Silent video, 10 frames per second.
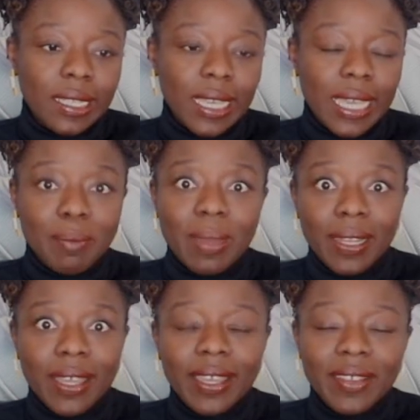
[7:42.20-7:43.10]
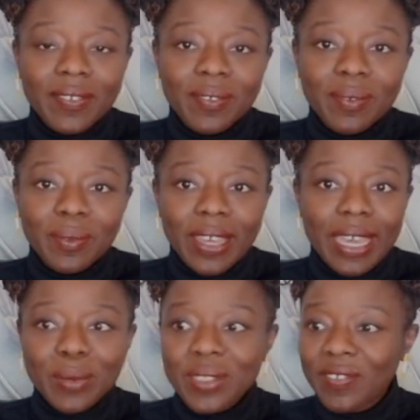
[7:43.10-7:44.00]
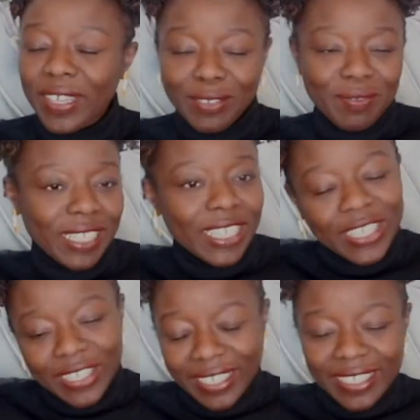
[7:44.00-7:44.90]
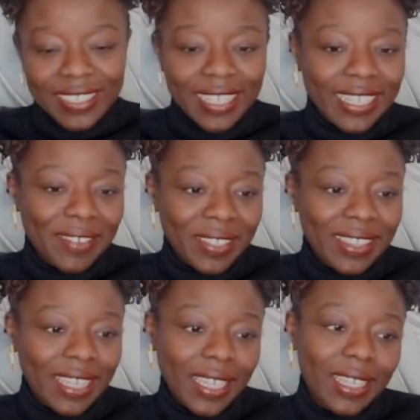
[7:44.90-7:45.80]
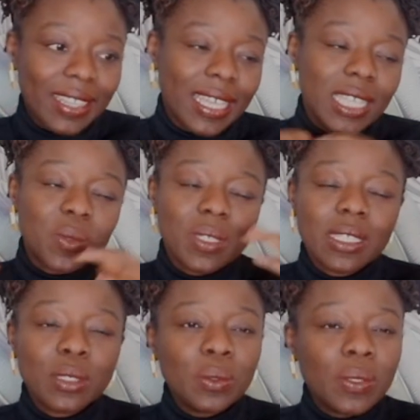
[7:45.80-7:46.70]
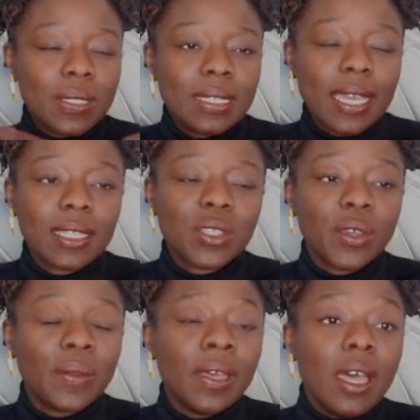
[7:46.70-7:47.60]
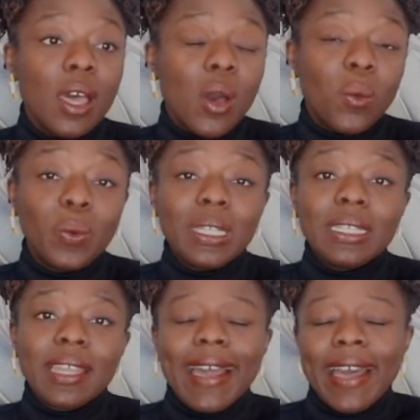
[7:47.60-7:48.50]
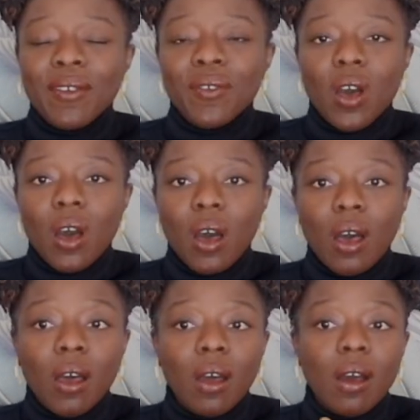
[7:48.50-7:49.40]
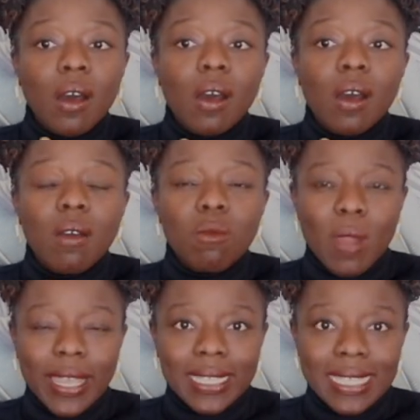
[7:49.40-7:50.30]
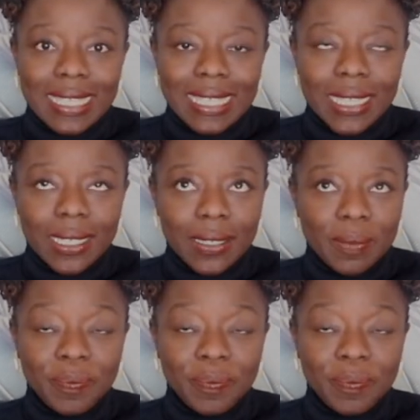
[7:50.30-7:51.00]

in my life, where I was feeling really good and everything, things were still not set. So we didn't have our right to